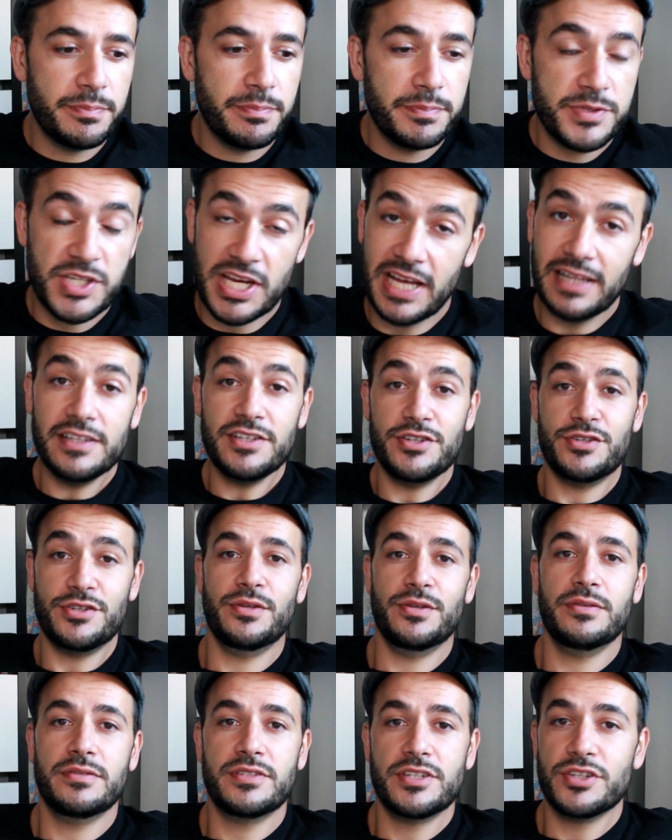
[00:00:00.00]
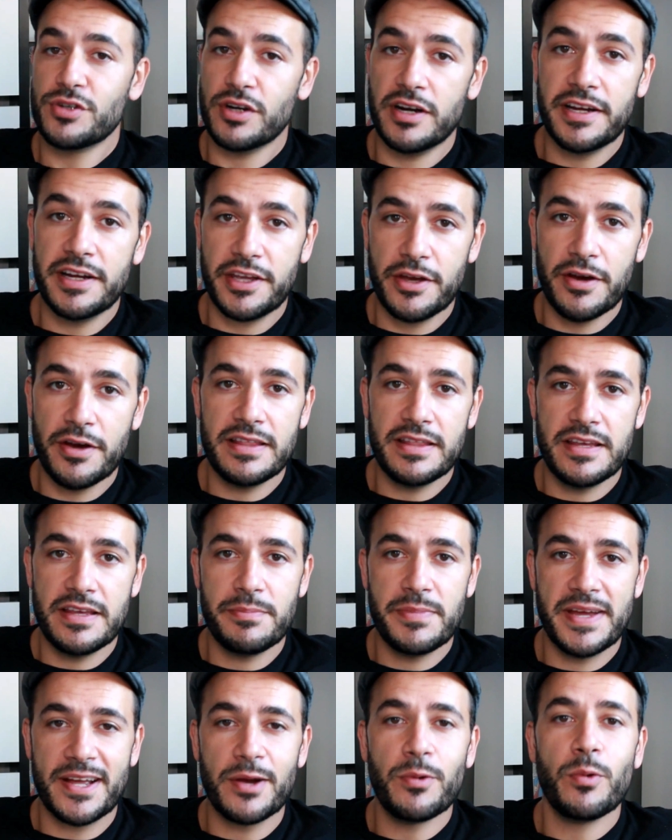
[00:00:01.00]
challenge you to try and go out there and
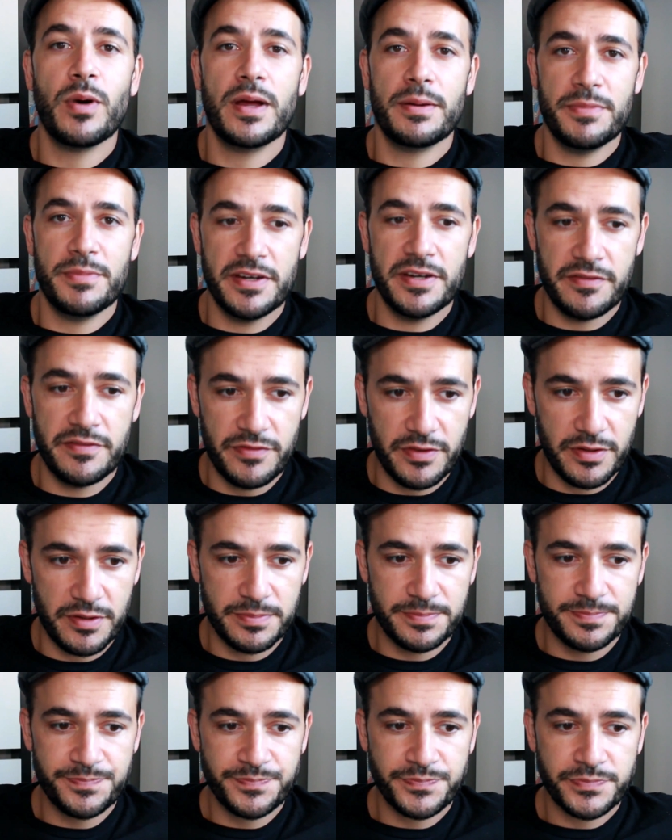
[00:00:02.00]
make a 1 minute film